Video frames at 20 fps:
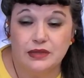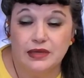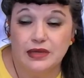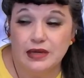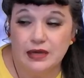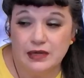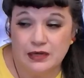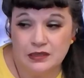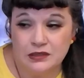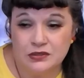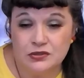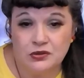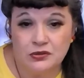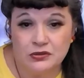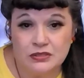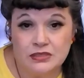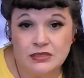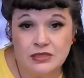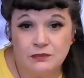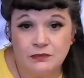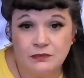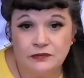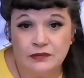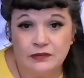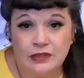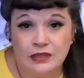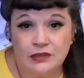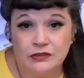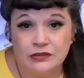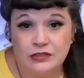And I told some of the
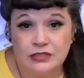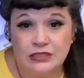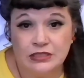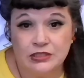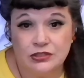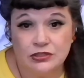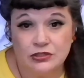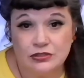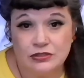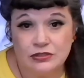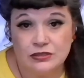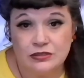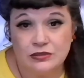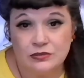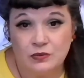other teachers as